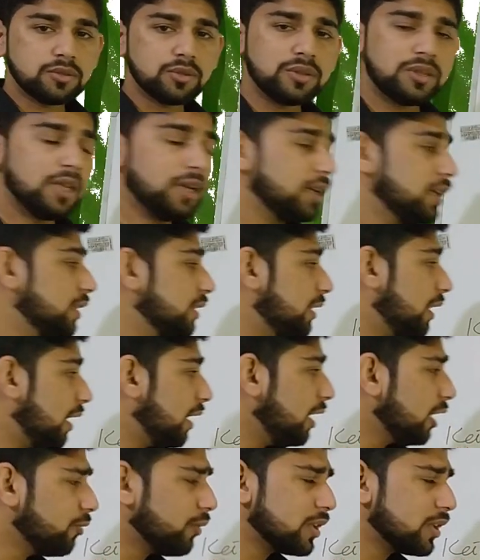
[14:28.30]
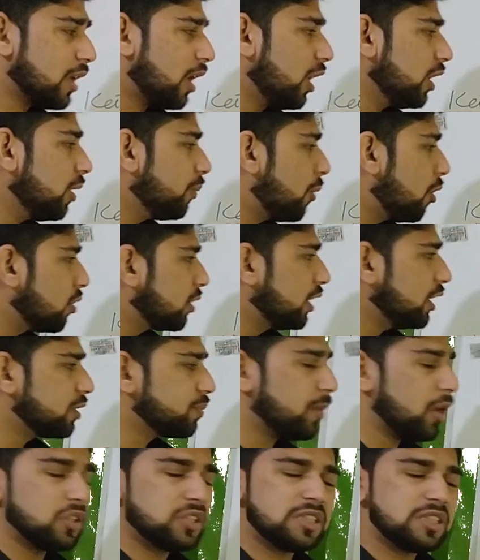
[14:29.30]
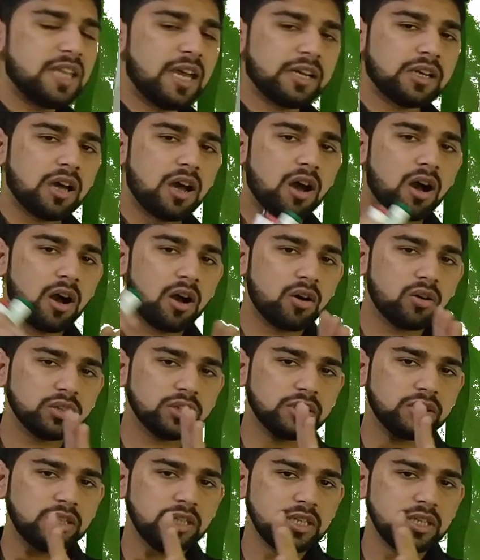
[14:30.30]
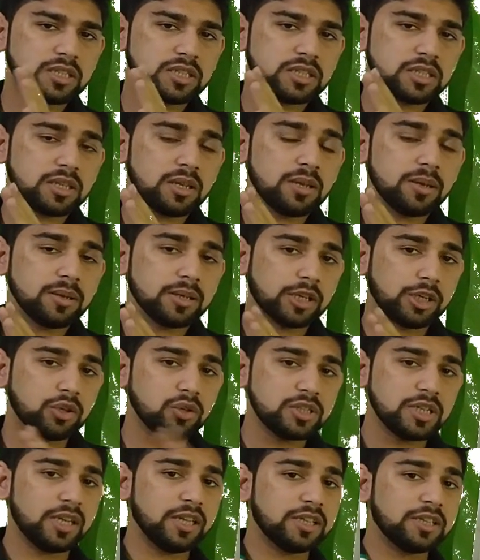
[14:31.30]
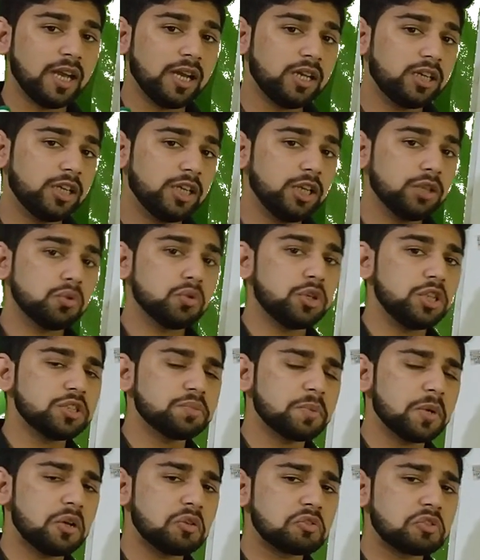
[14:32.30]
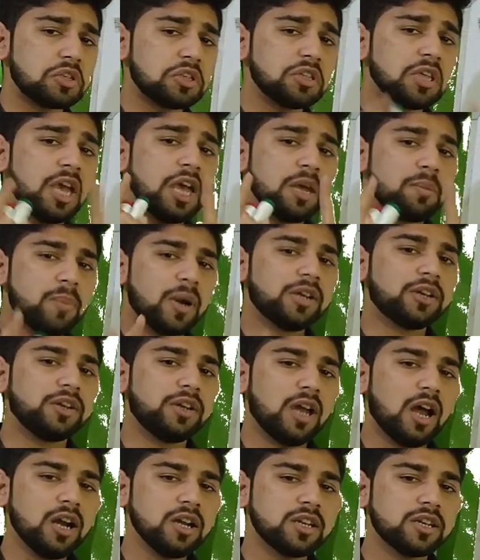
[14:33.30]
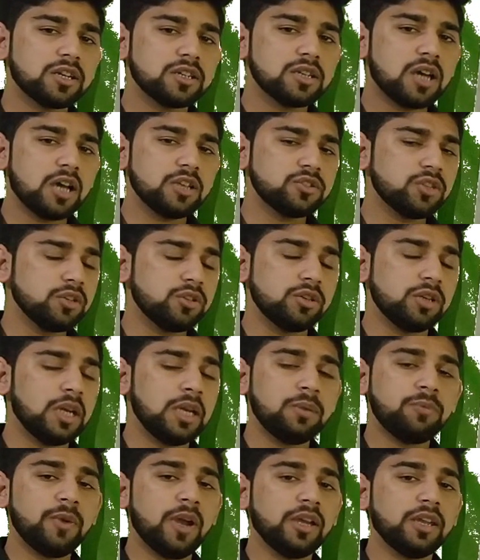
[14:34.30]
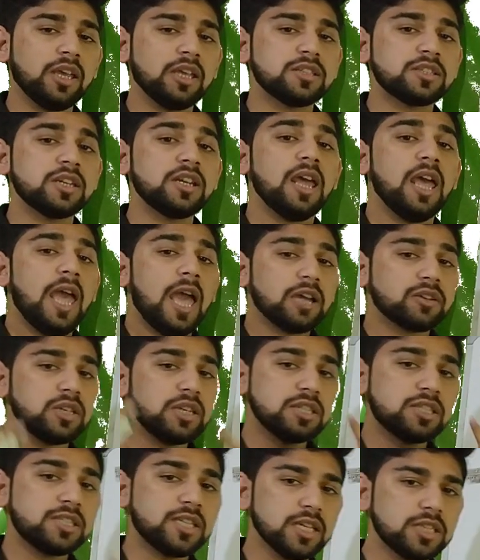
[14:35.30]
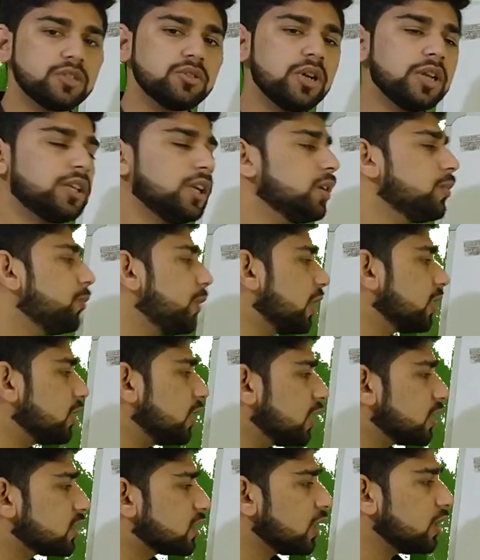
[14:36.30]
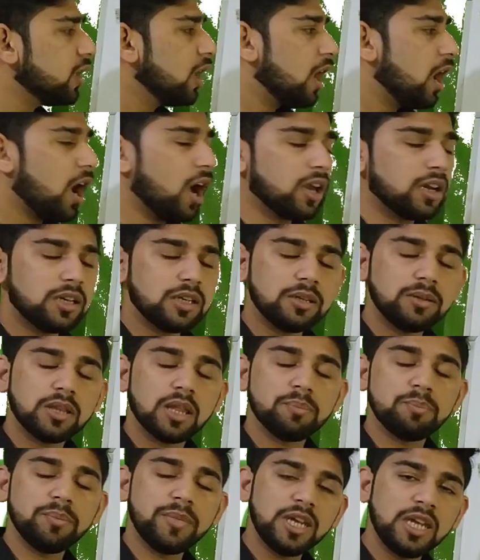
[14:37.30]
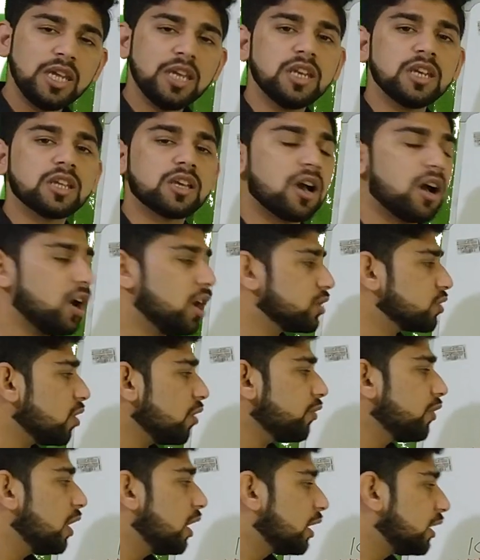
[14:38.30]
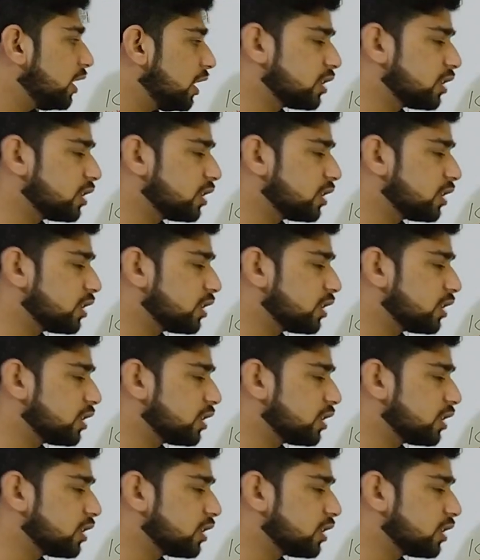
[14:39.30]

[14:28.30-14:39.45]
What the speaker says: So it was all about dysbiosis, that how this ketogenic diet lead to dysbiosis, but not unsaturated fatty acid. Actually, saturated fatty acid are the main cause of